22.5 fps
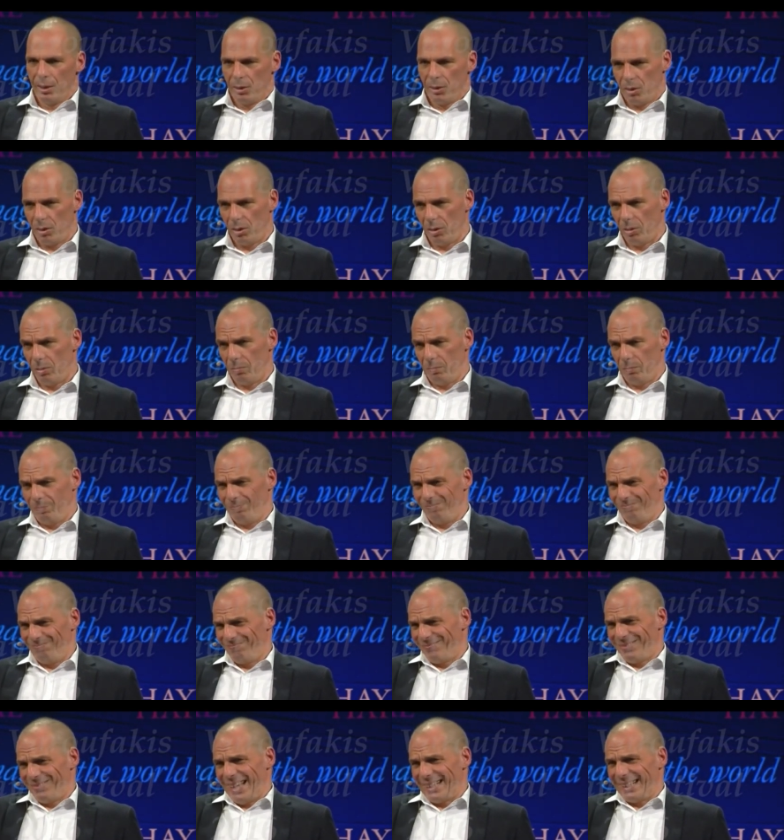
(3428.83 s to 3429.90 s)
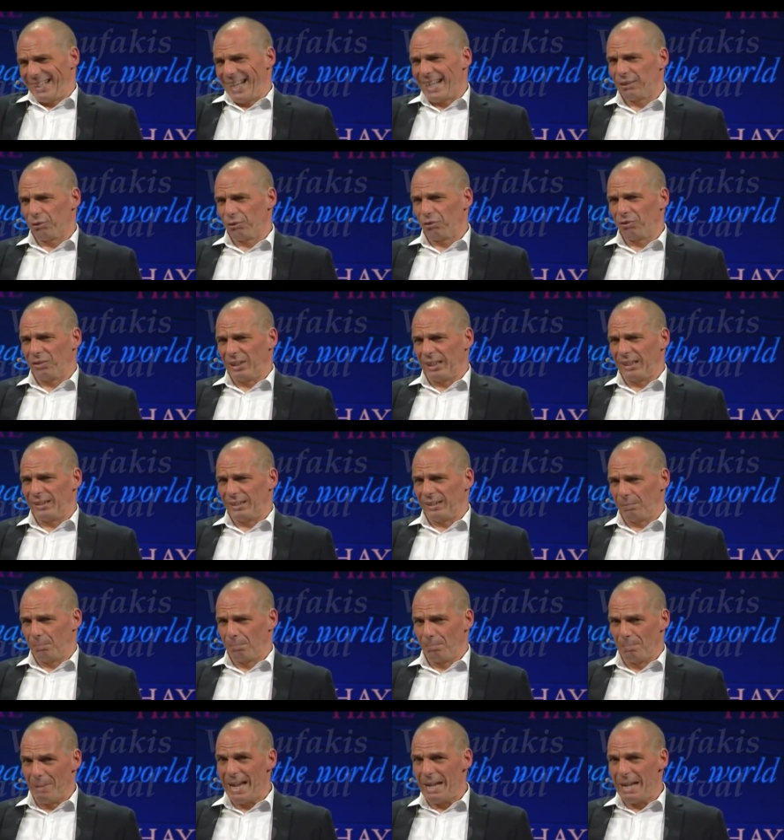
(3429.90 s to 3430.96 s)
So I'd like to think that
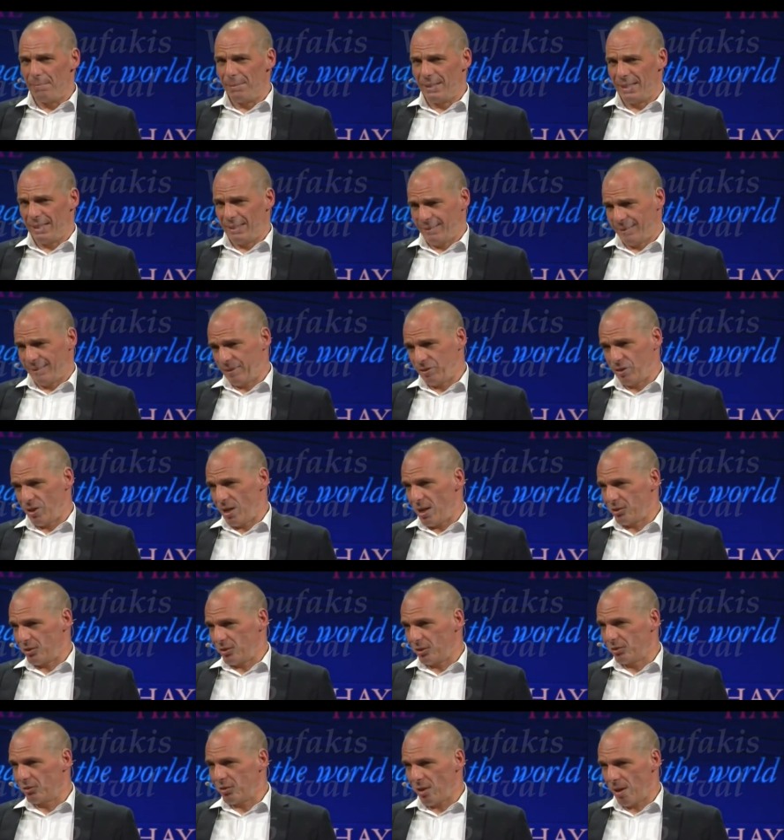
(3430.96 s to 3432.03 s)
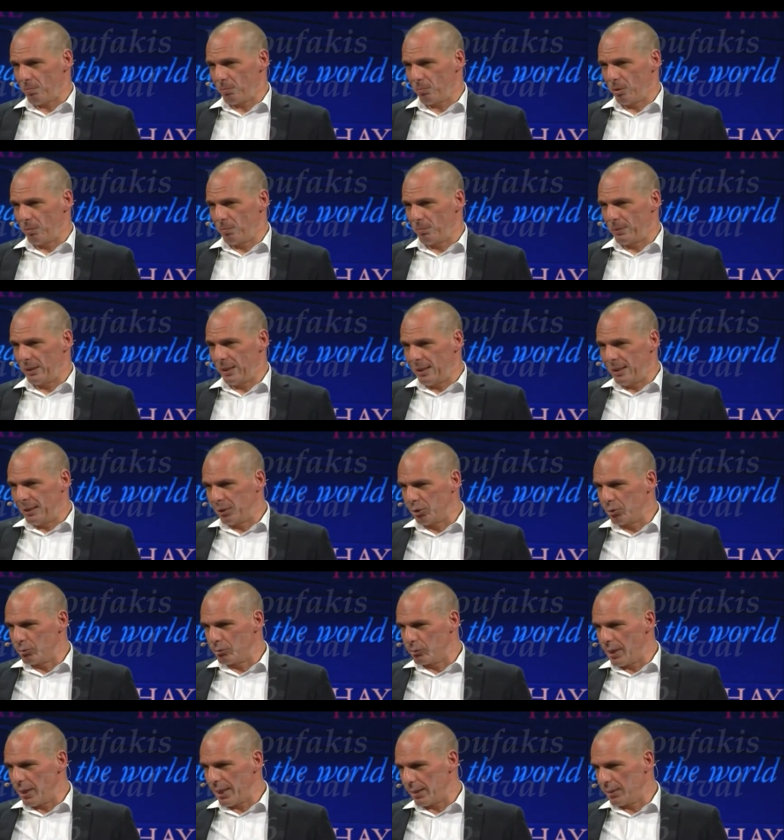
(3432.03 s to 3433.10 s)
maybe this is a chance that Trump will be a
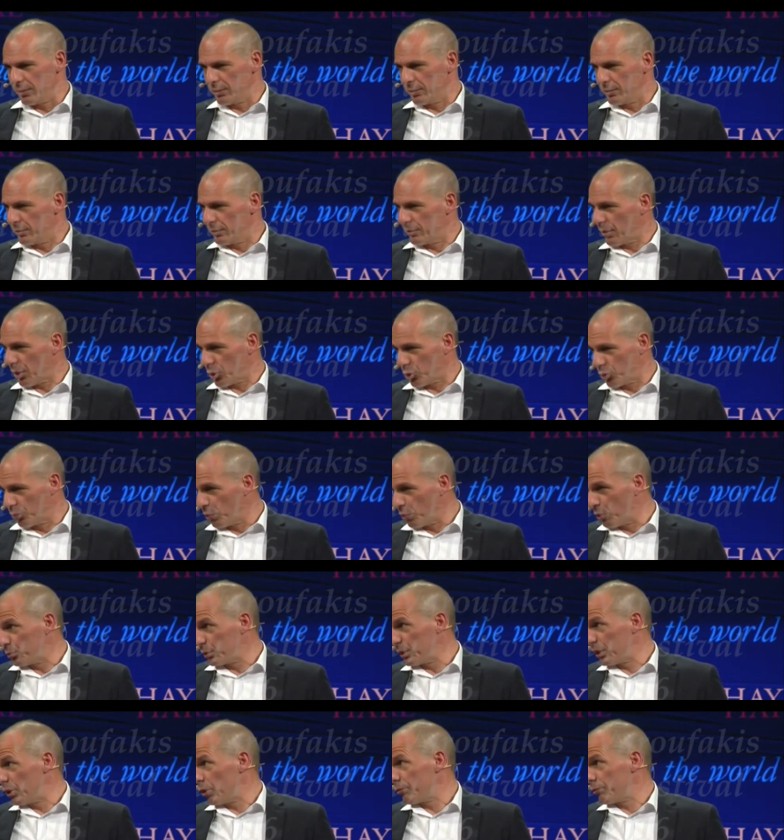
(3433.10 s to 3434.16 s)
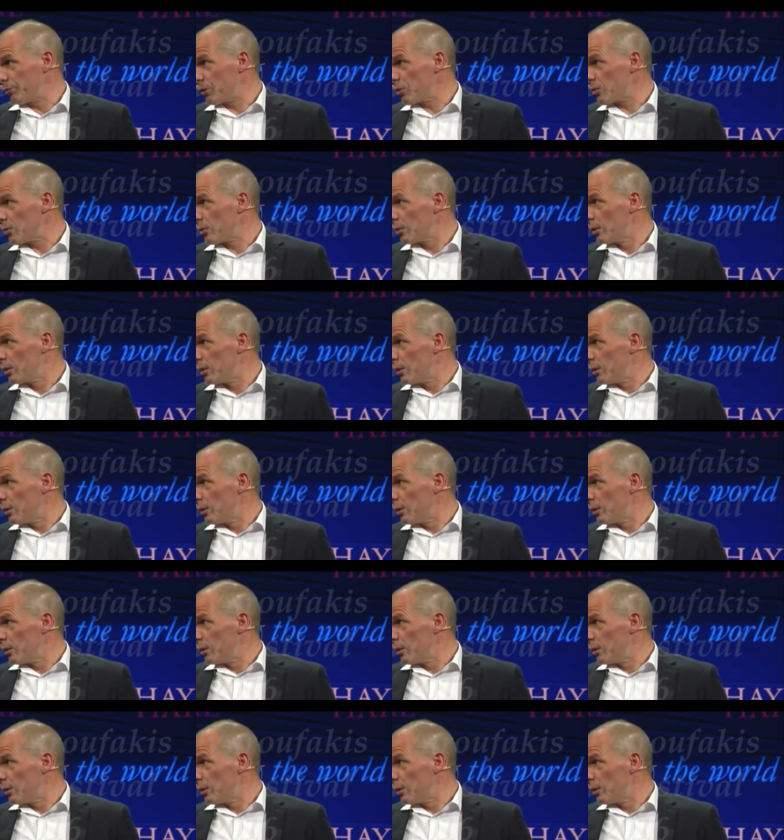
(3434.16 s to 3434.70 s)
new Reagan, transformed in office.